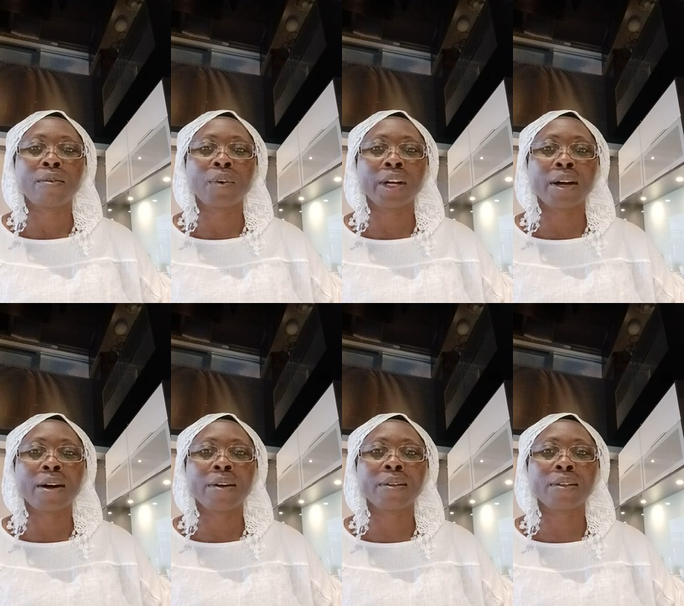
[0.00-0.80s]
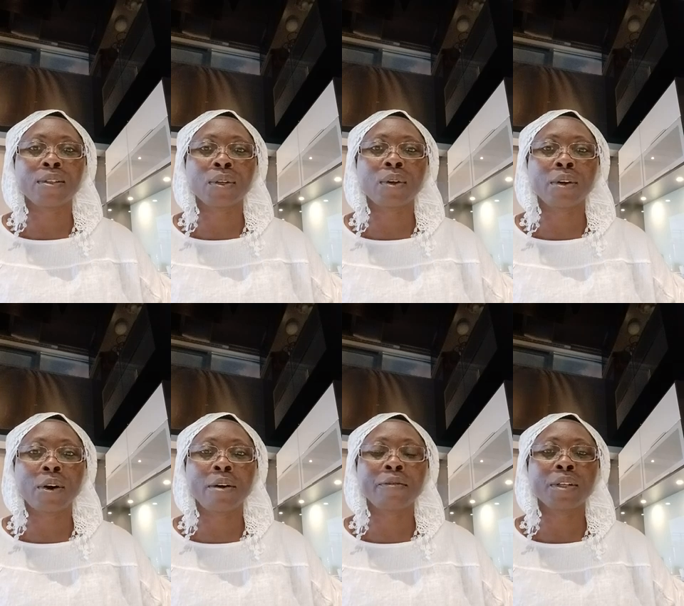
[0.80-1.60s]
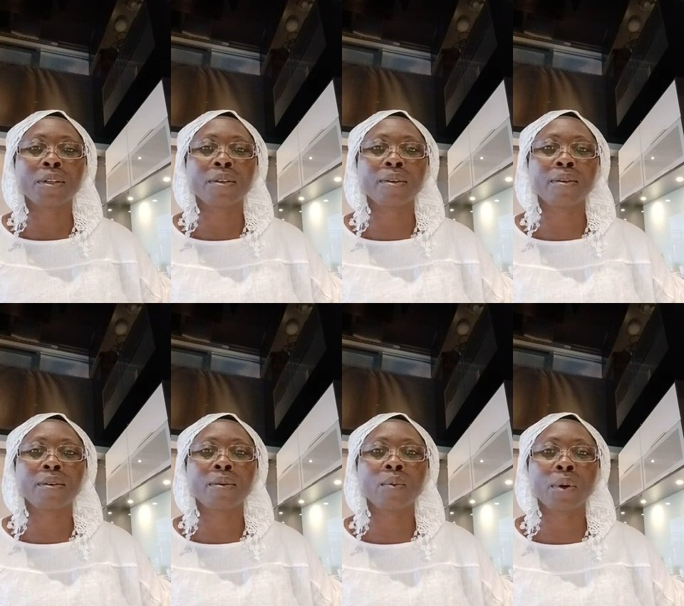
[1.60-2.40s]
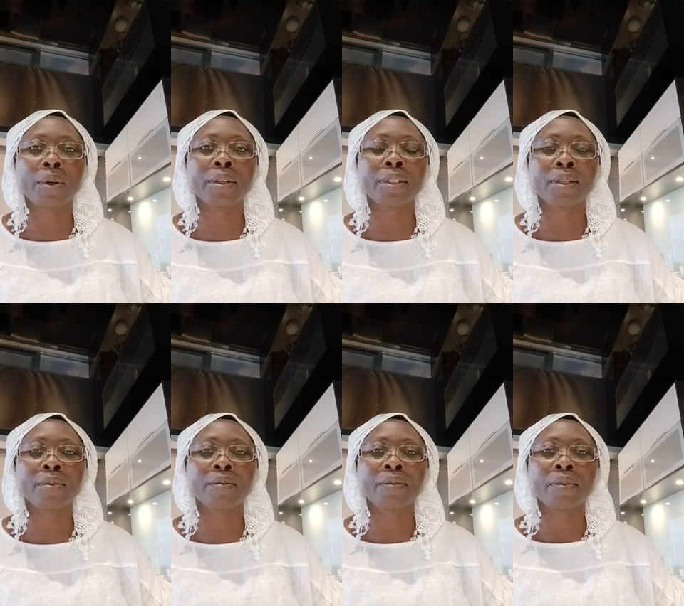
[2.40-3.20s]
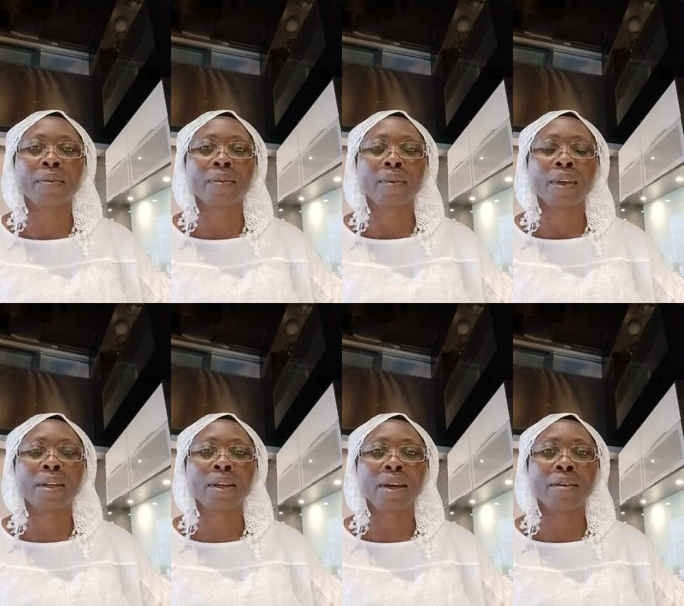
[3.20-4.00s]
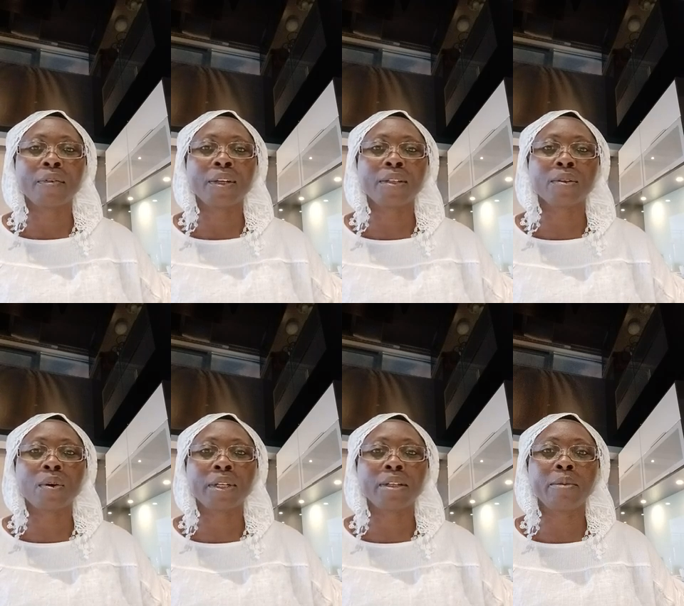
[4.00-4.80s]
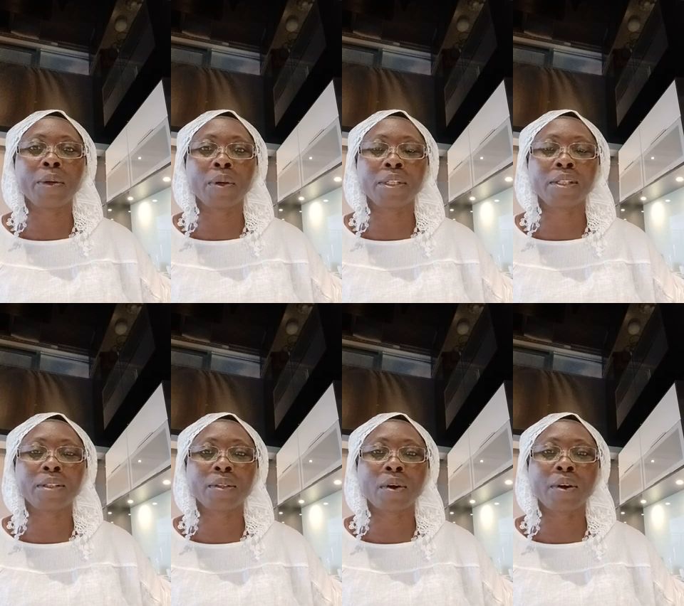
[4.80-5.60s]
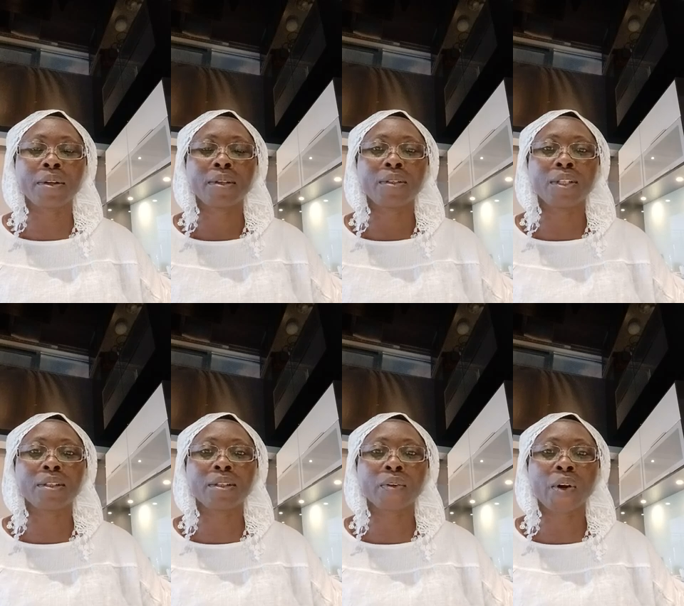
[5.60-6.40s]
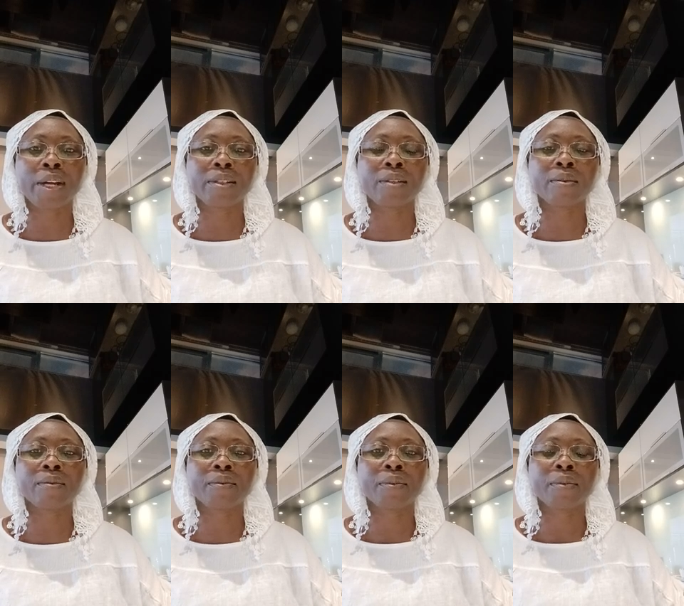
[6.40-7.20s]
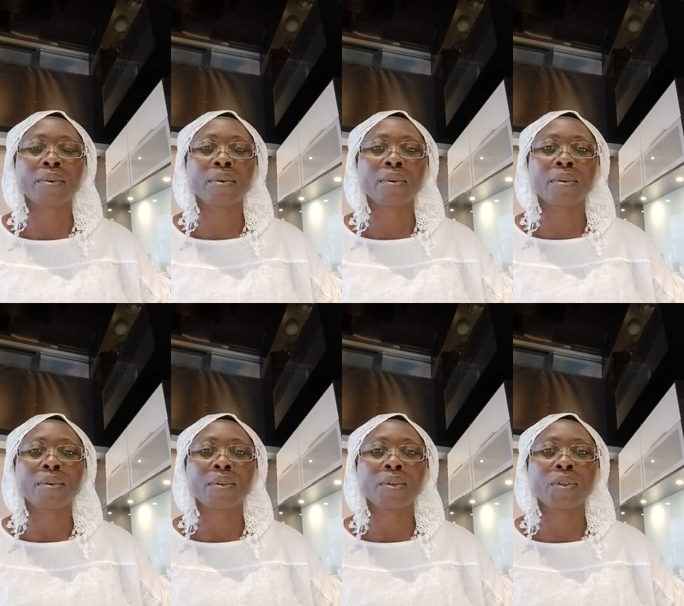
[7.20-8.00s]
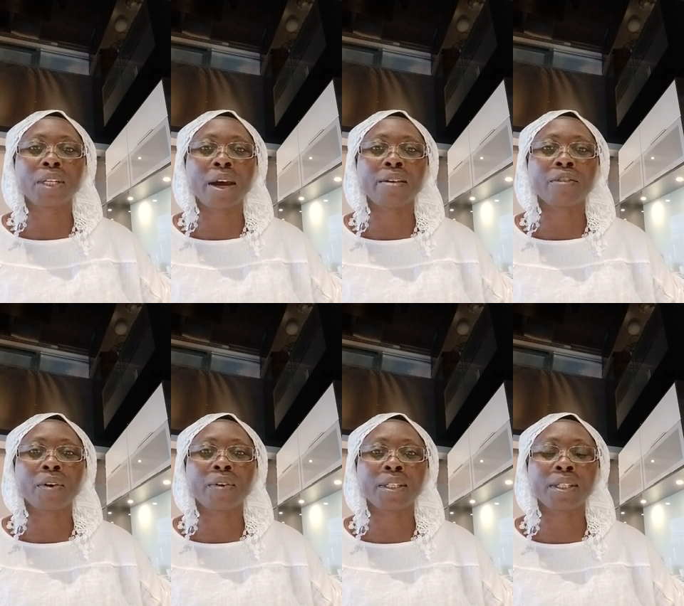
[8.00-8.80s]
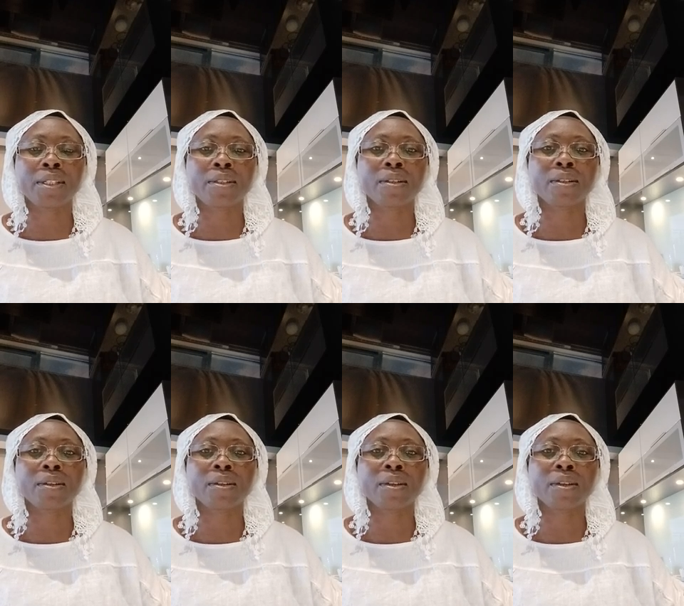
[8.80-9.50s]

For God so loved the world and gave his only begotten Son, Jesus Christ, to die for our sins.